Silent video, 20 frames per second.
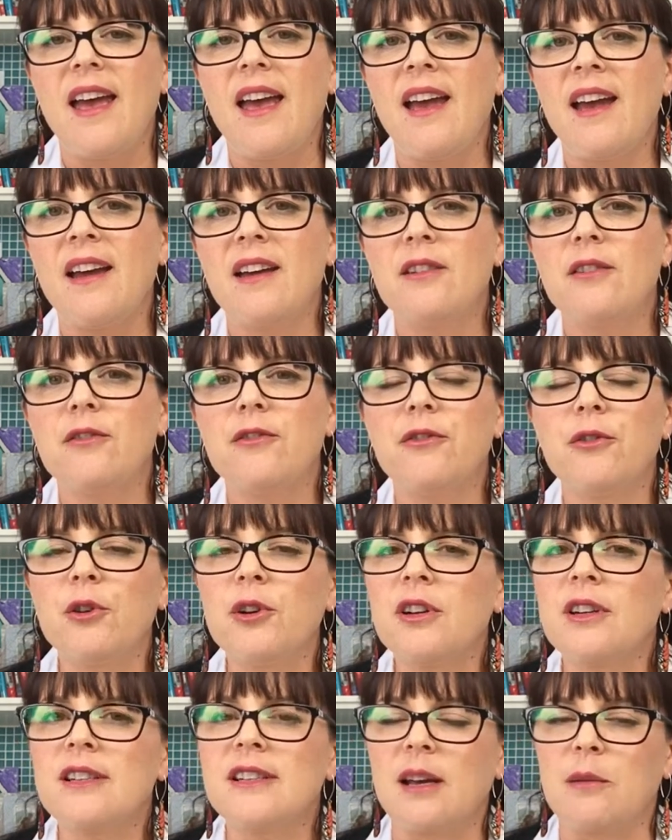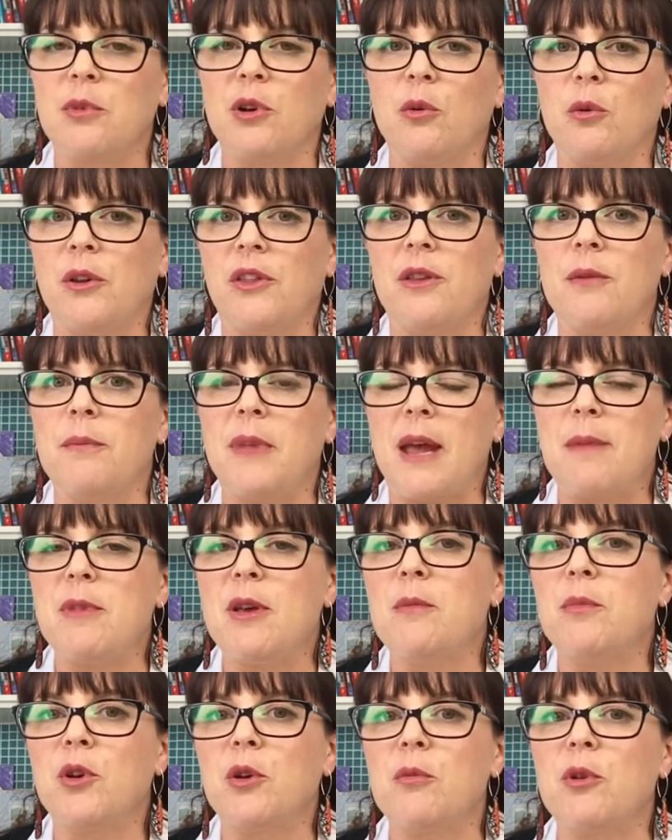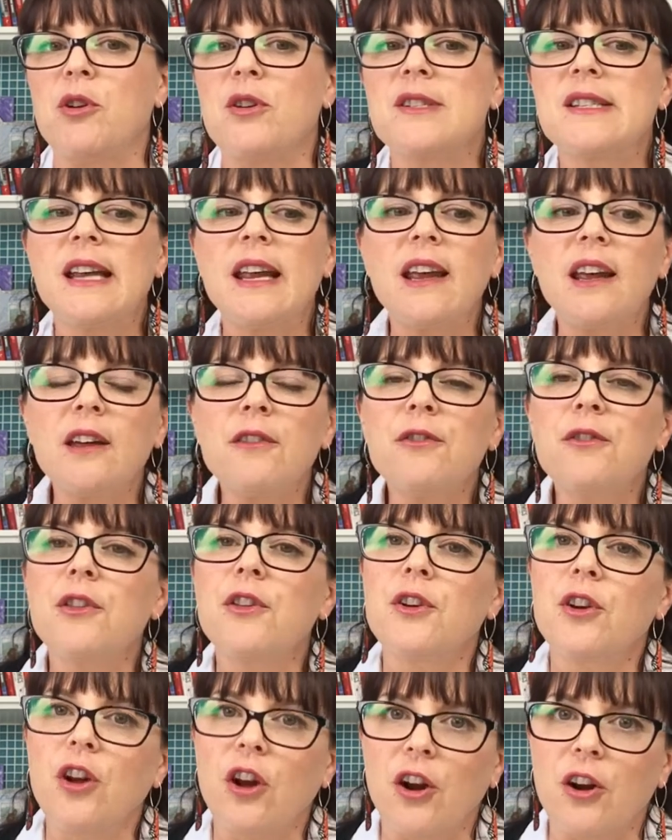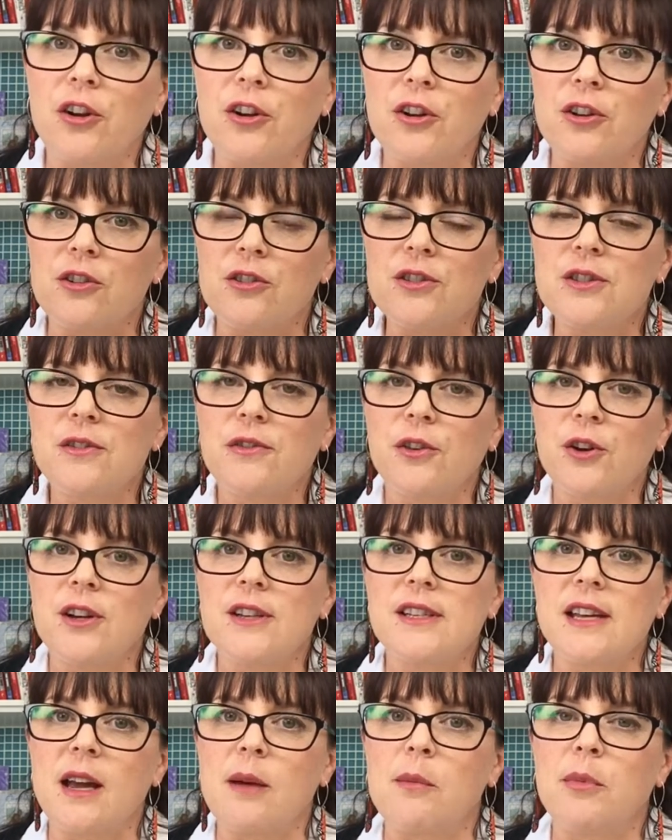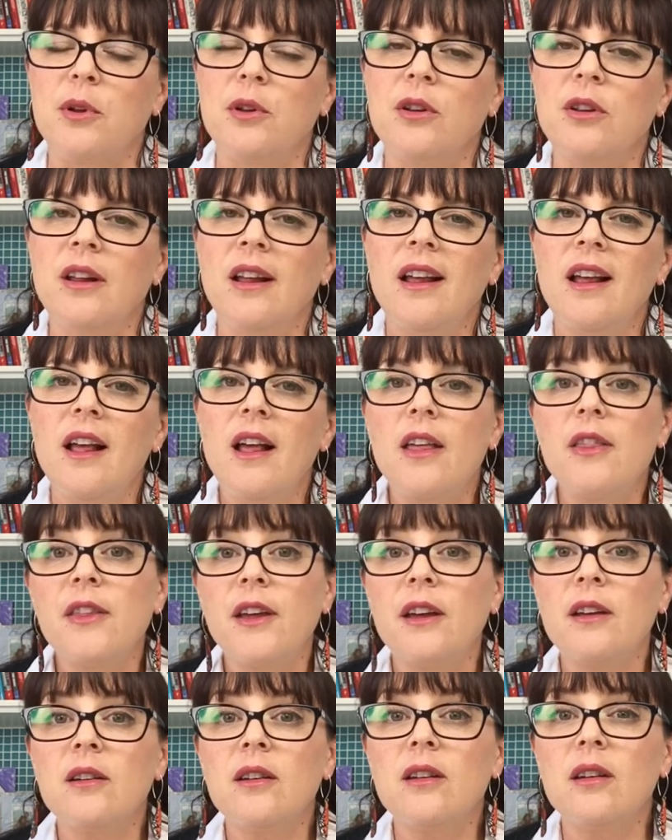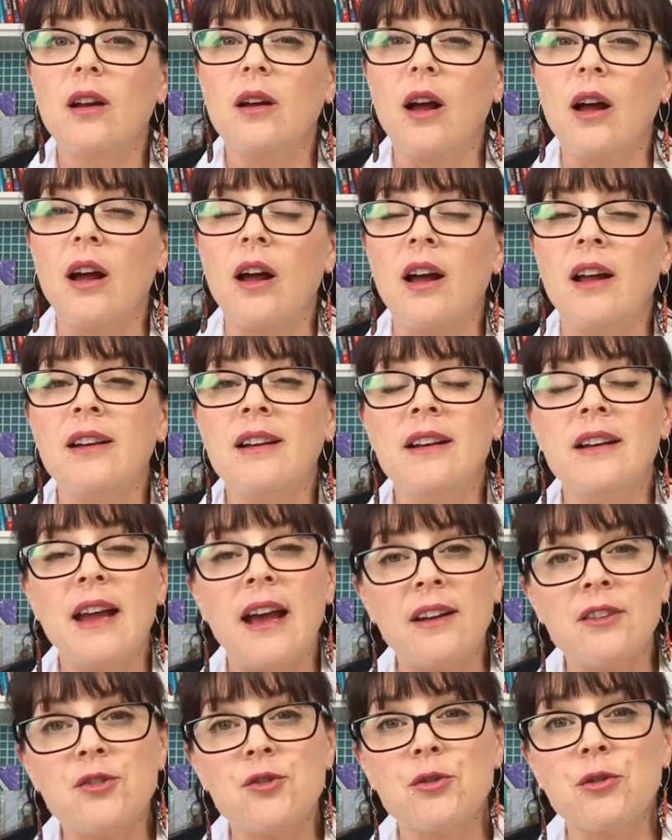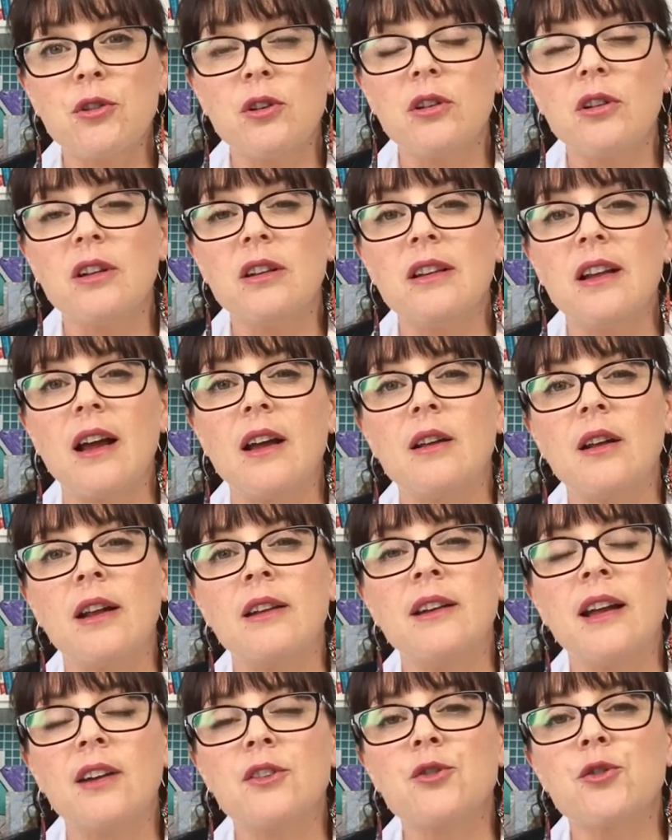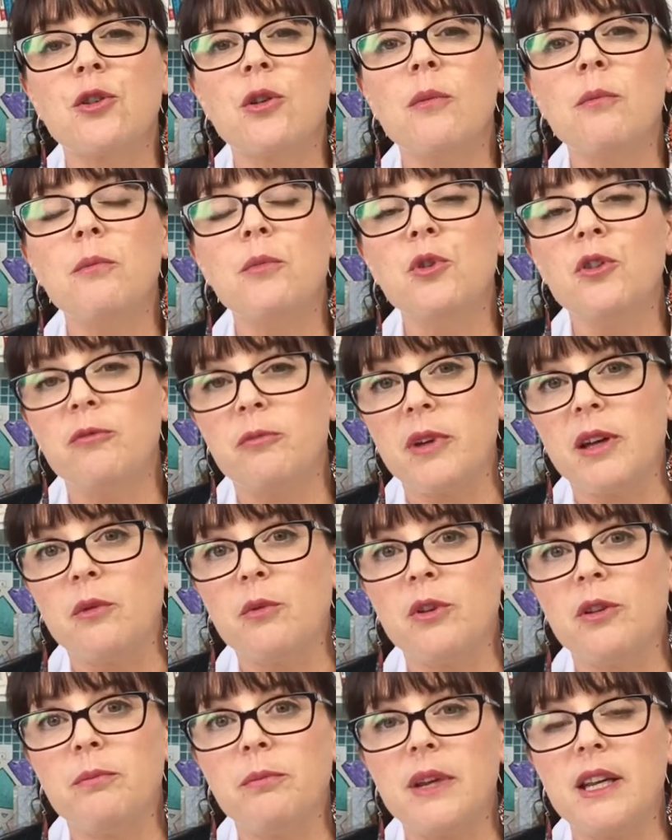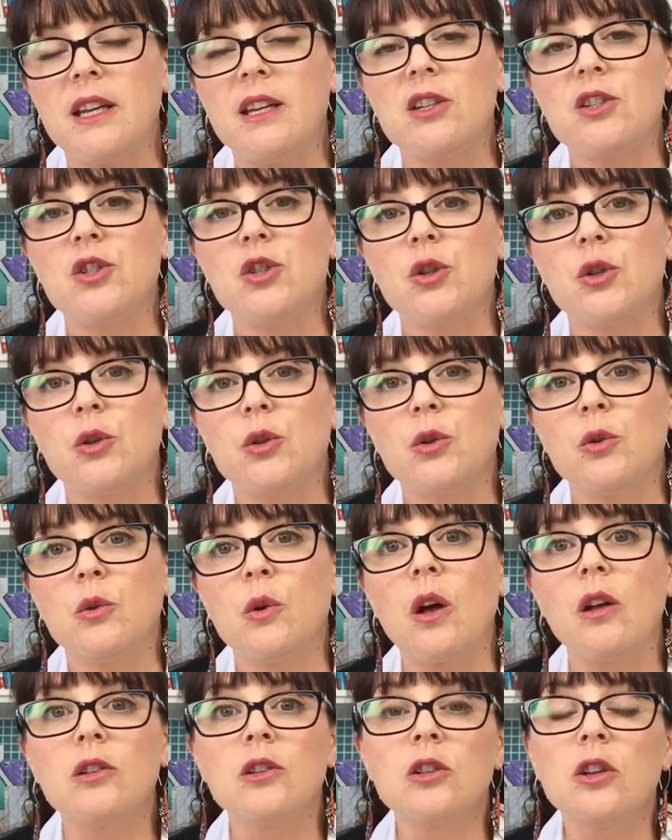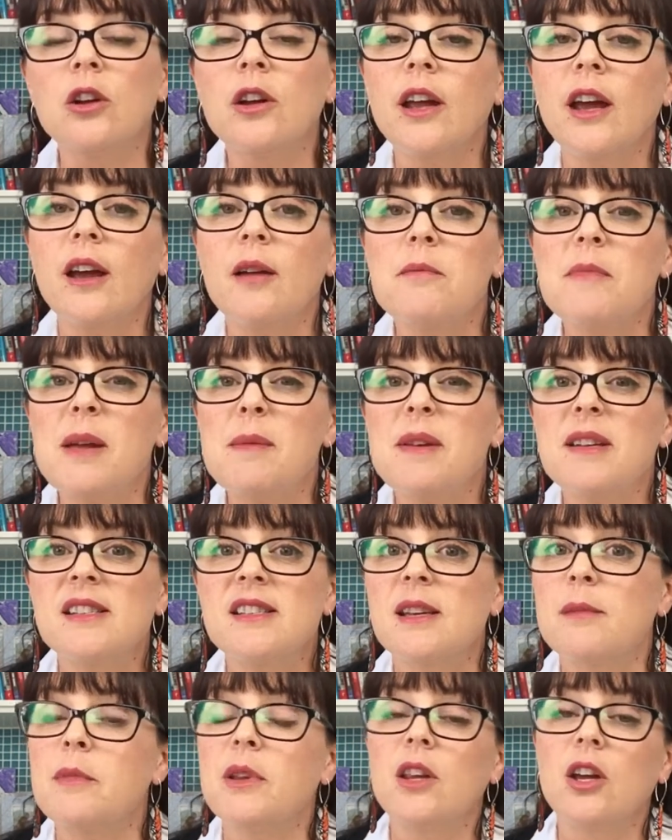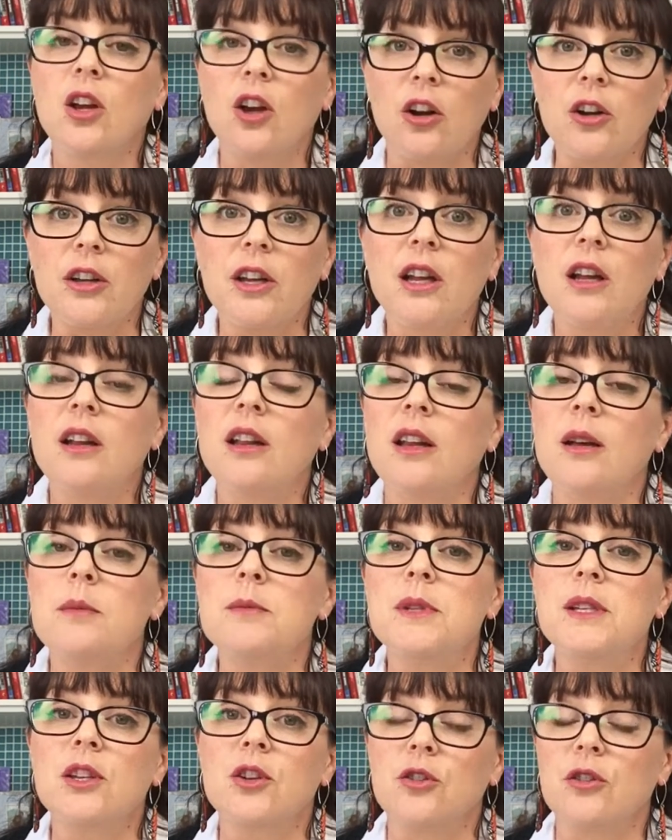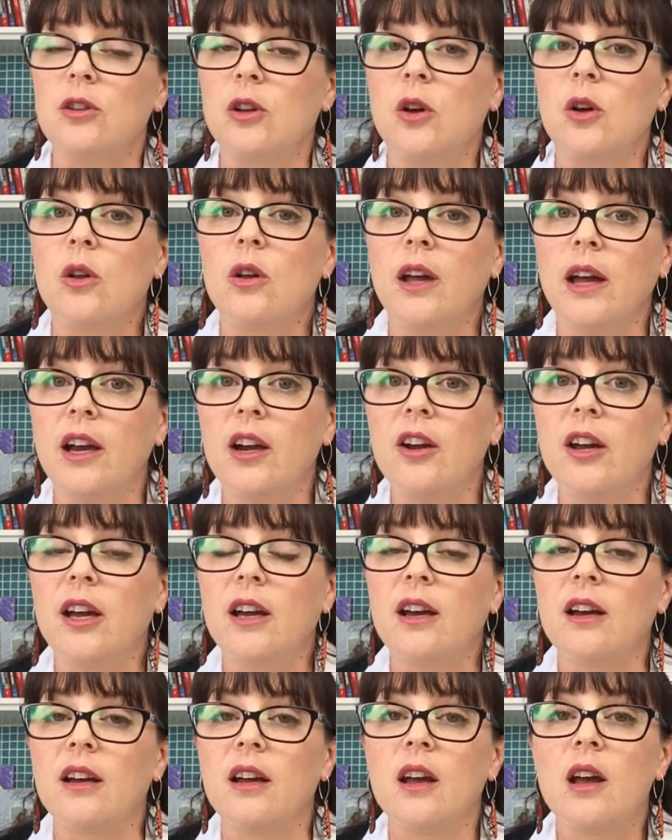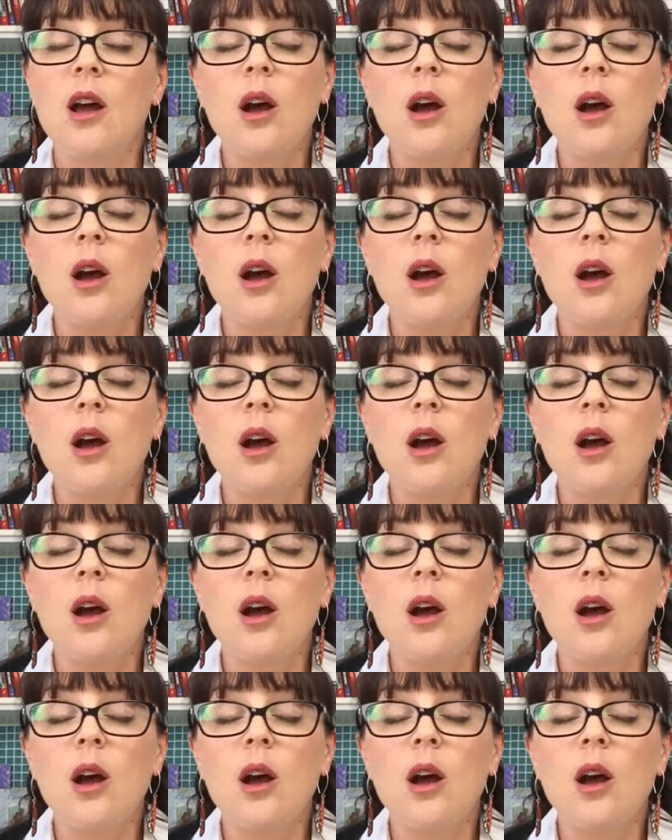And for example, with the baby boomers, if they're gardeners, for example, then a natural movement would be to look at maybe some of the gardening clubs in your local area.